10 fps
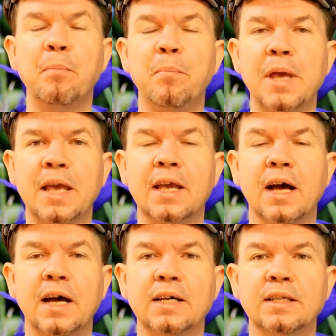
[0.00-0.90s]

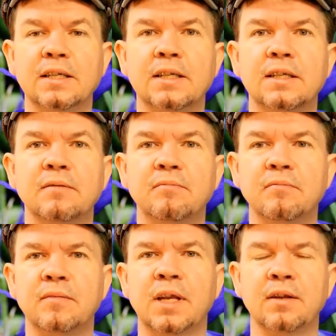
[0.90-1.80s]
because
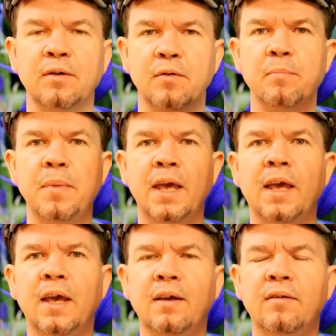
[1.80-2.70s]
they were
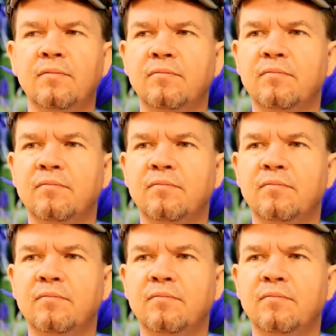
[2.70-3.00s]
big.